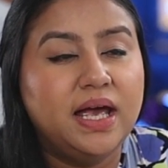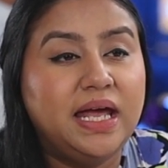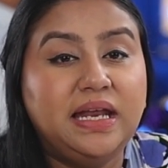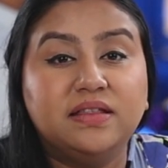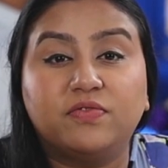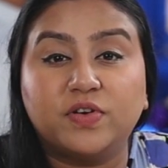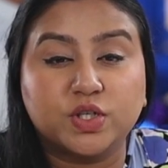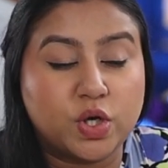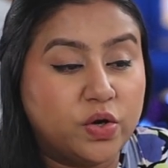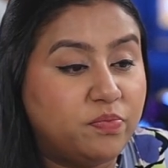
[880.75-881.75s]
It needs a
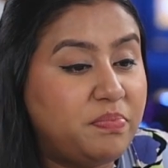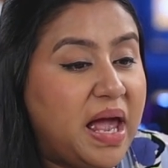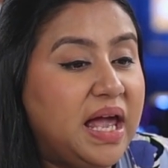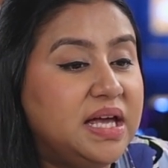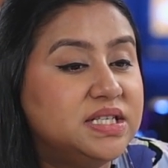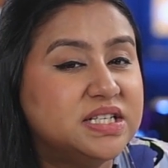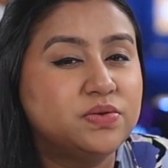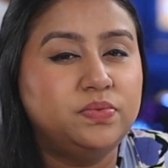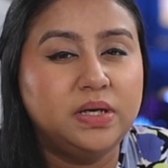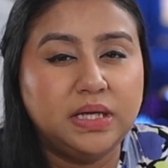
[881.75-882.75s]
fresh coat of paint.
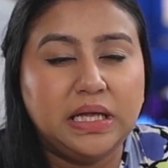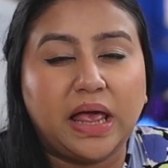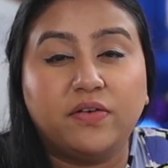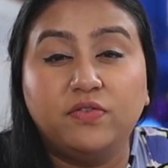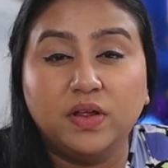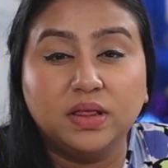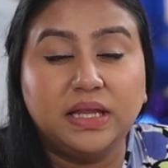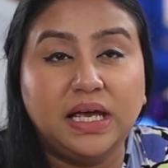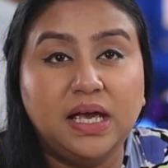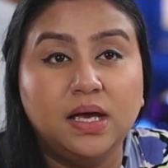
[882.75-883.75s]
It's really like
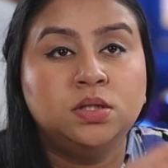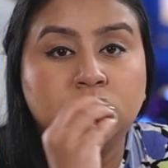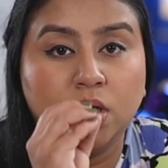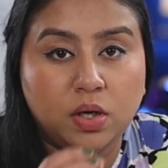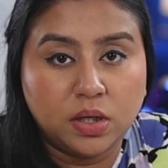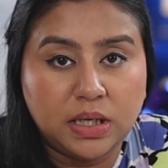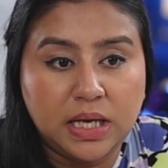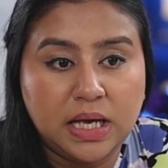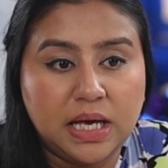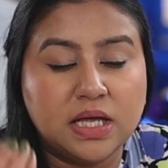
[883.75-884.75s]
filthy,
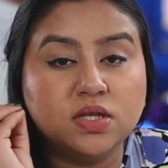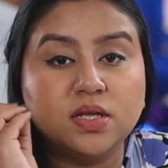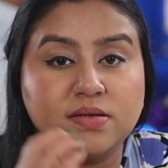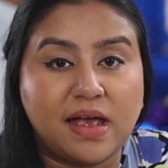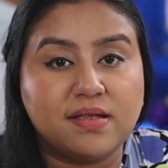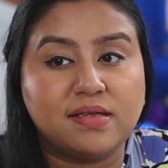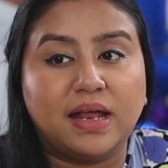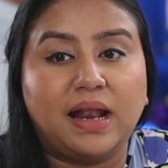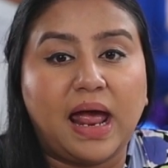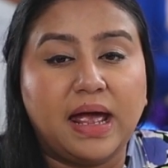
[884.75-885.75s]
dirty, in the sense
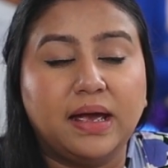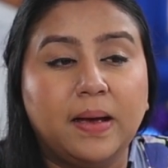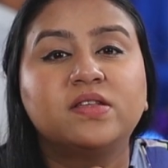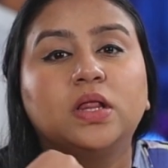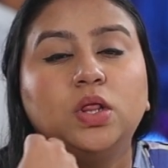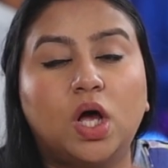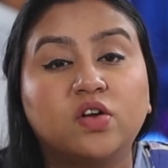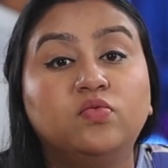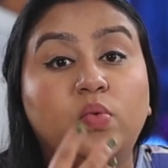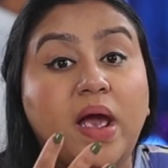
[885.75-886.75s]
that like there's a lot
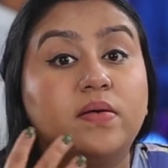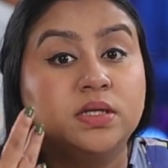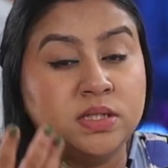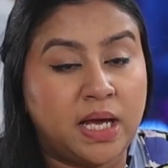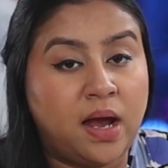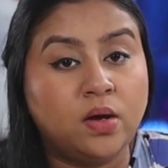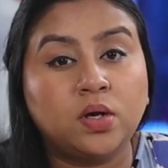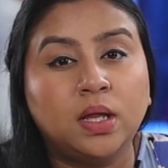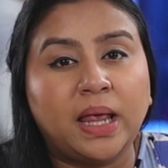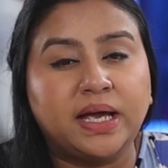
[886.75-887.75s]
of wear and tear,
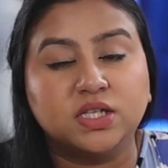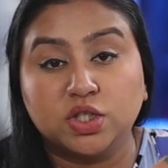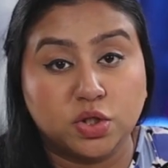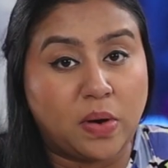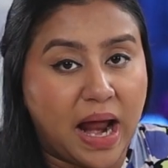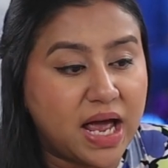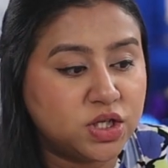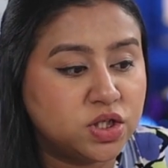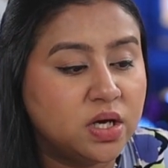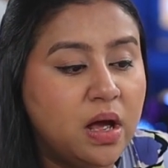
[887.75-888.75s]
not like it's
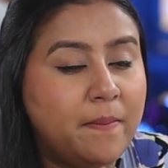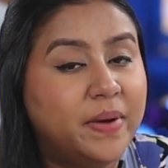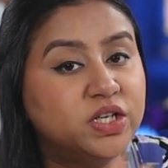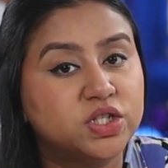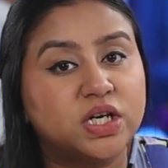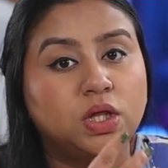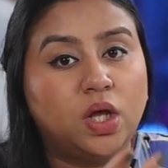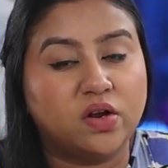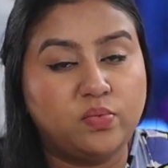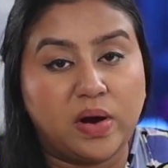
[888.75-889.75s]
trashed, but there's just like a
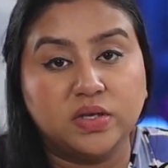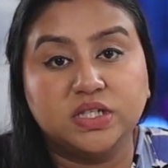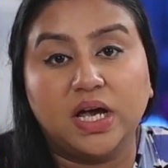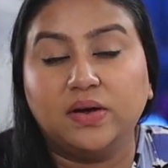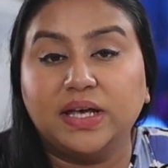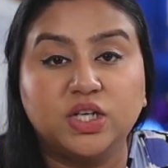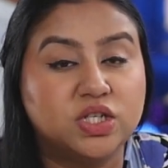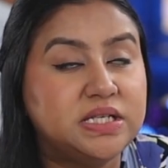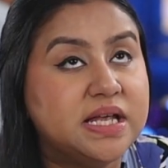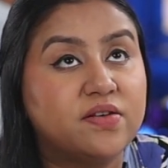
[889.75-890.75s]
lot of wear and tear. Like it
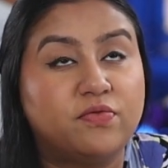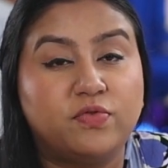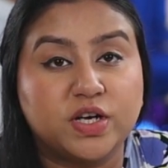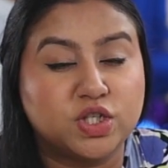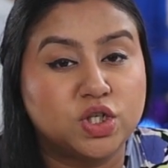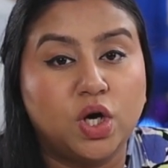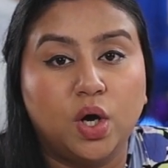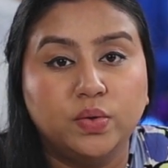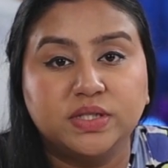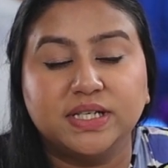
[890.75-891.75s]
just needs a fresh
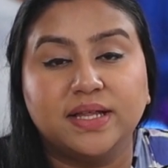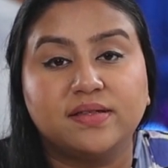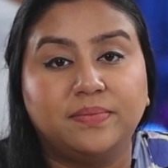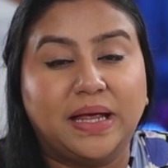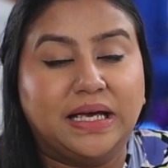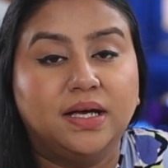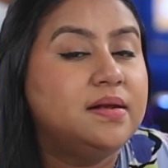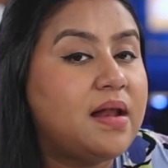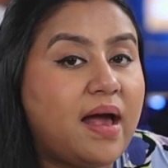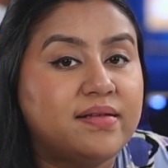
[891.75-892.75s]
coat and some like
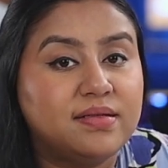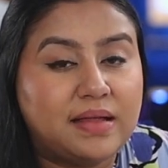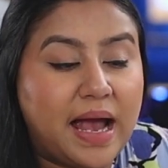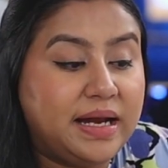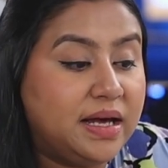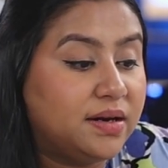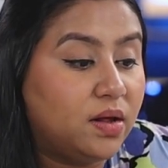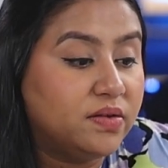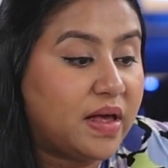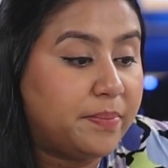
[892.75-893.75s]
nice lighting and
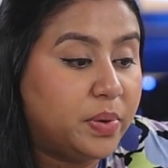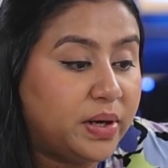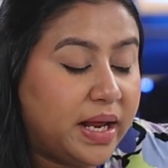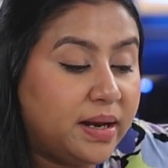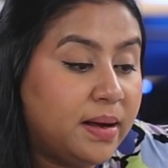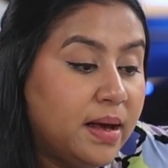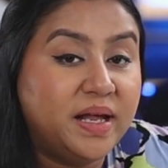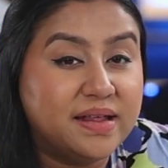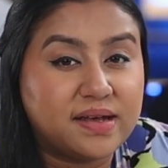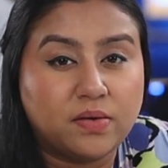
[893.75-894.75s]
all of that put in.
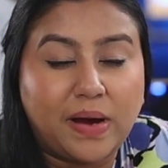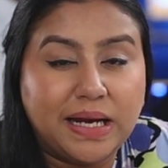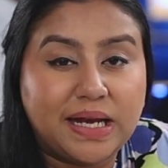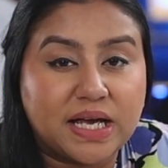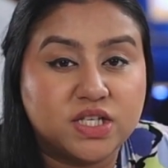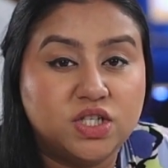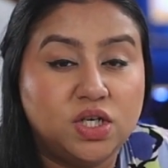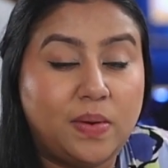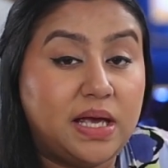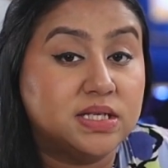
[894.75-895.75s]
But it's like right next
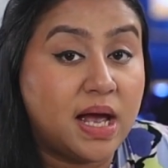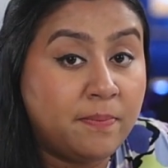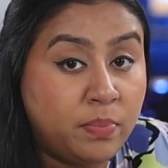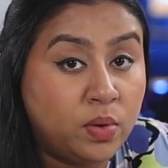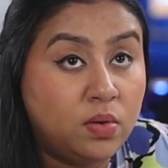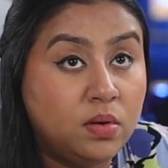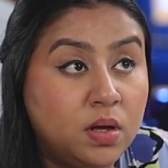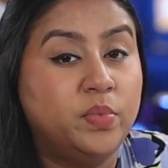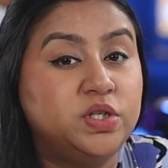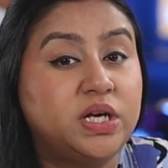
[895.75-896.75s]
to a temple,
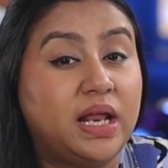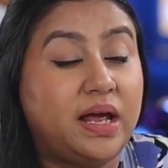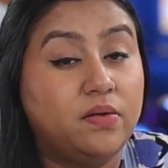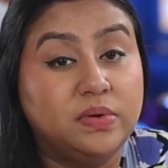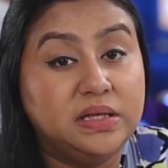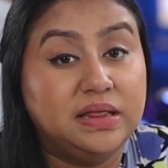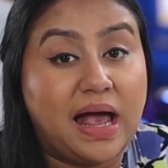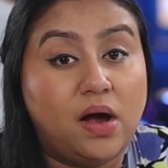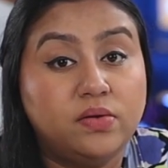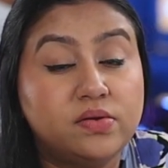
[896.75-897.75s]
which can get really
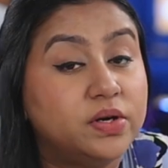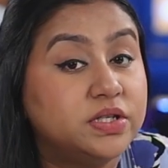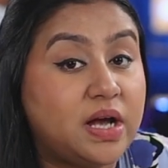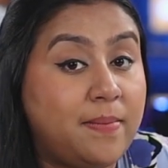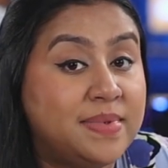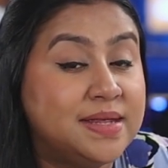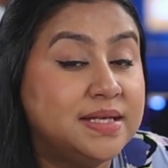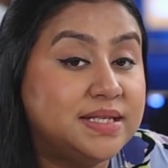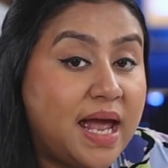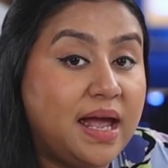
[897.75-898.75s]
loud certain times in the
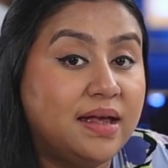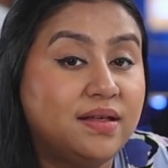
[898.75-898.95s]
day.